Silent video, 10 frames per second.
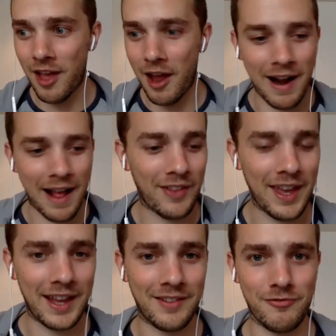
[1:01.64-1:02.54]
around
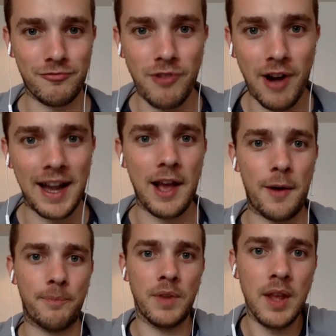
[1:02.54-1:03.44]
here right now.
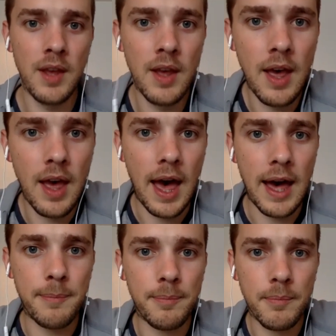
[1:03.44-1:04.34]

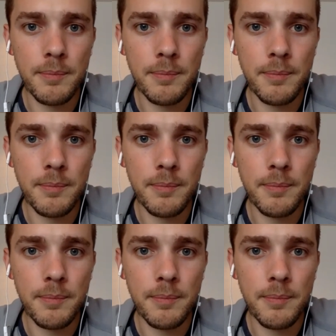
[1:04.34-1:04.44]
Um,